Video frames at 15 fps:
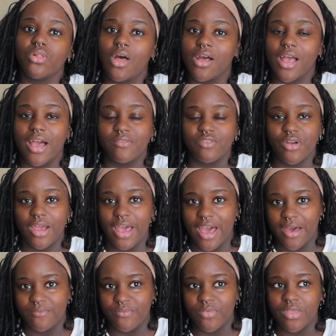long after
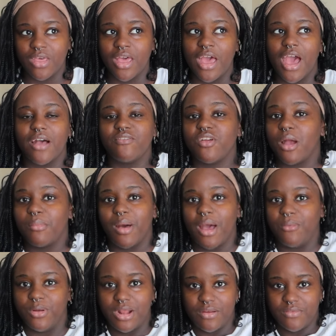I
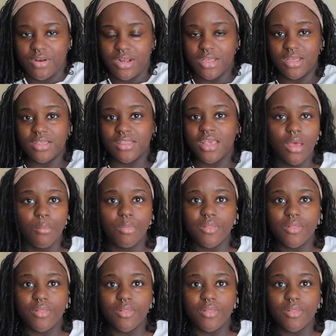buy whatever it is,